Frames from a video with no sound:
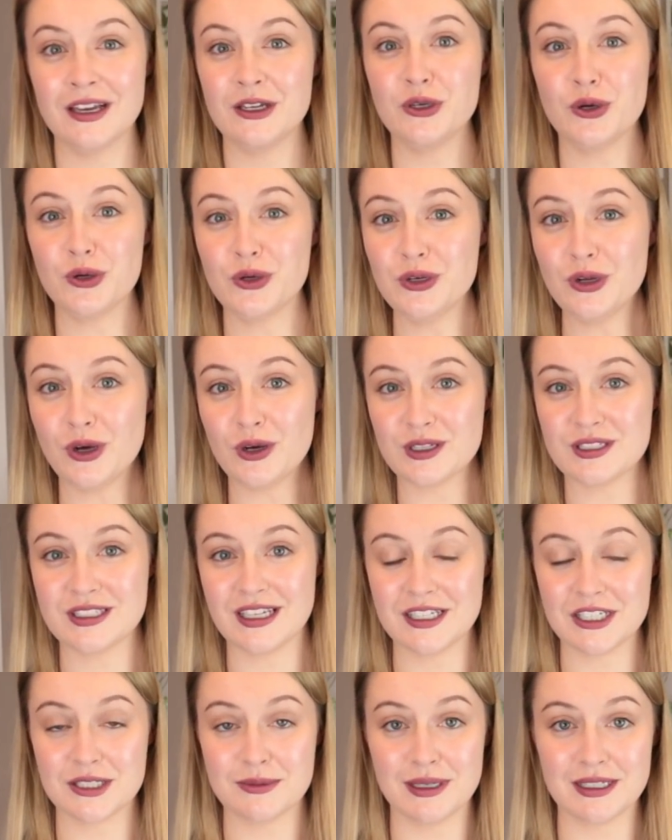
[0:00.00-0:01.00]
you're not
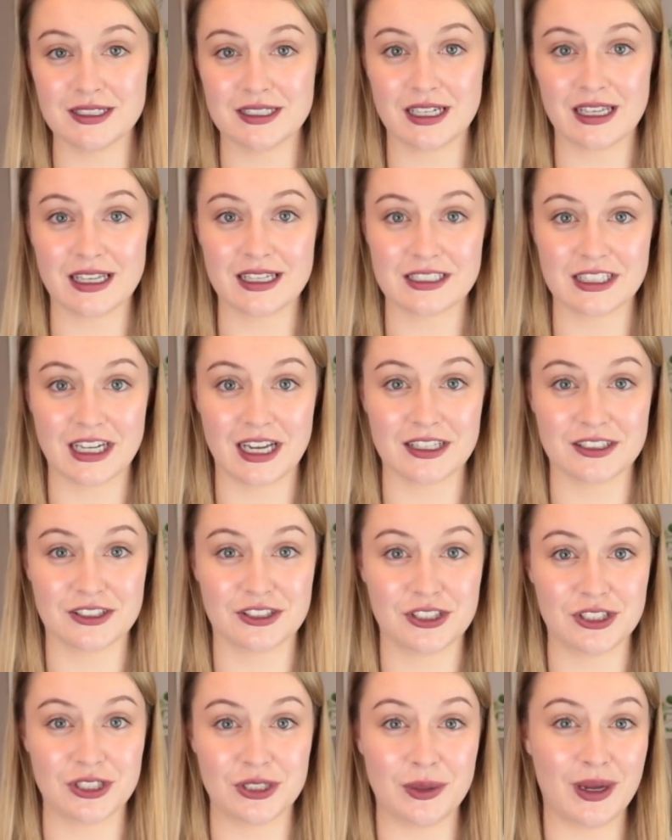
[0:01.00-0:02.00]
sentimentally
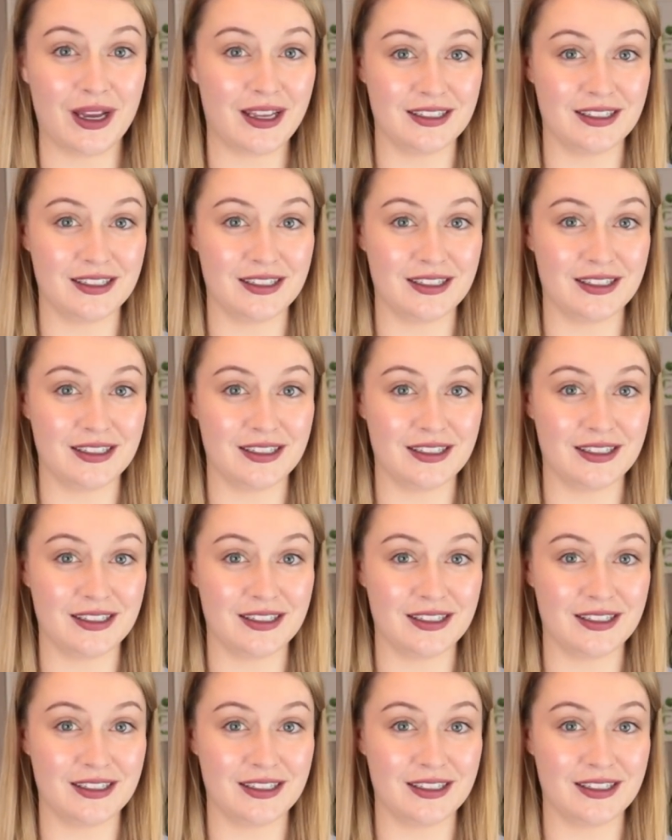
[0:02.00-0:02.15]
attached to,